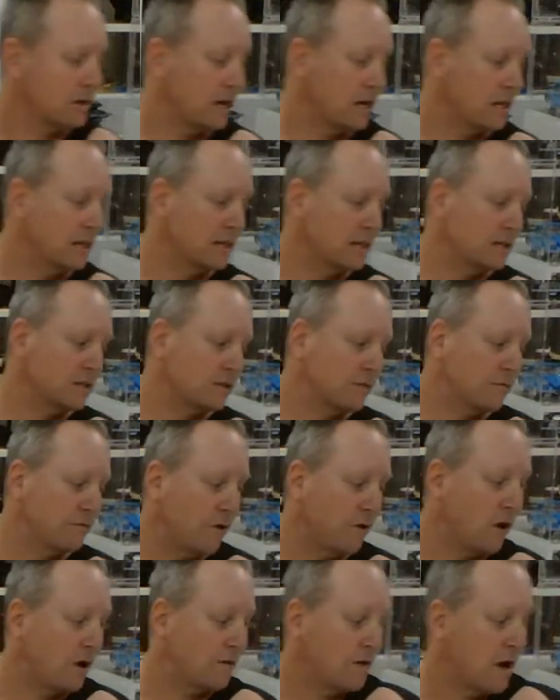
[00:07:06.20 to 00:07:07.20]
it down. It is
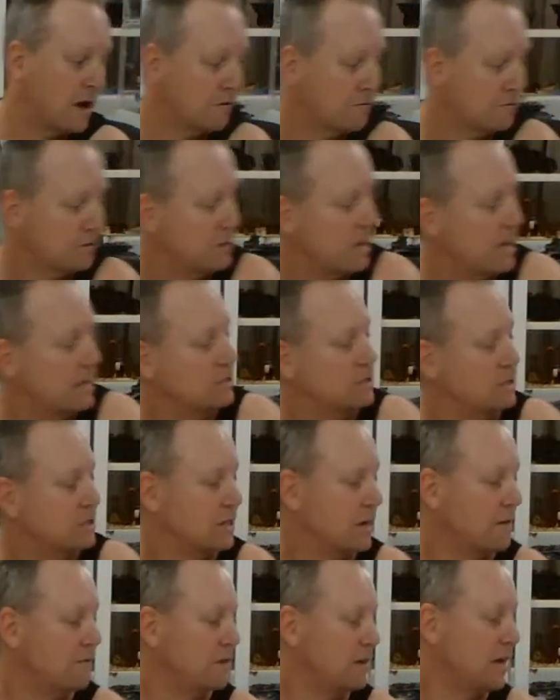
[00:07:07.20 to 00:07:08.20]

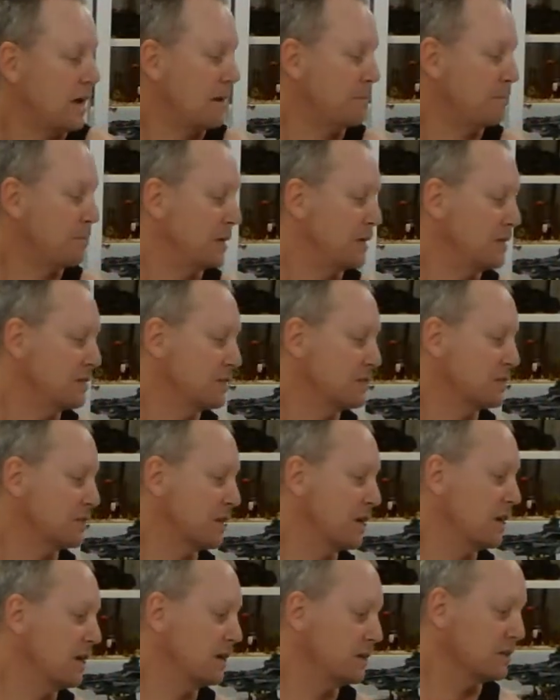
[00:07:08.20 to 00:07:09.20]
578 pieces,
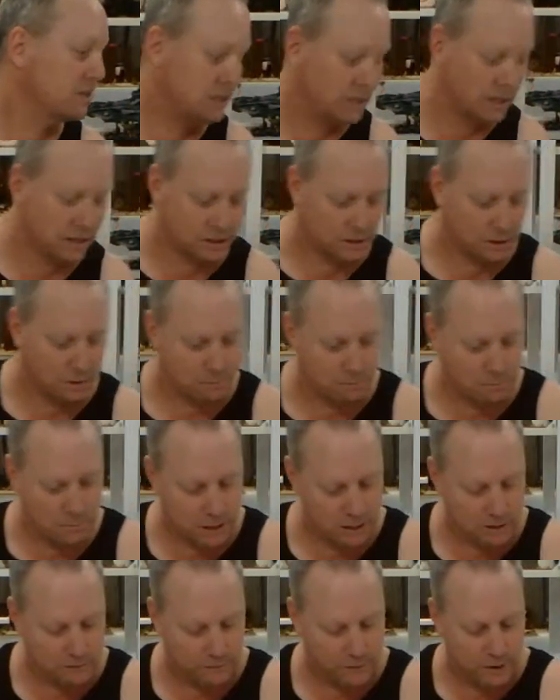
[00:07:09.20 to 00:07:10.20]
6
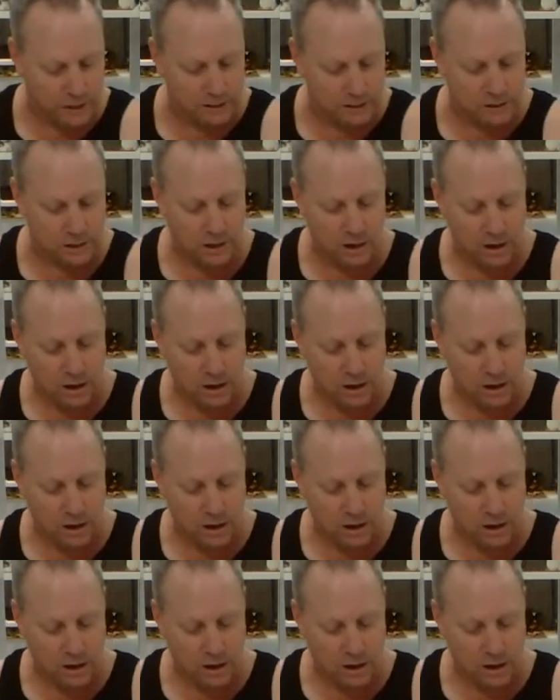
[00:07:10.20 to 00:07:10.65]
minifigs.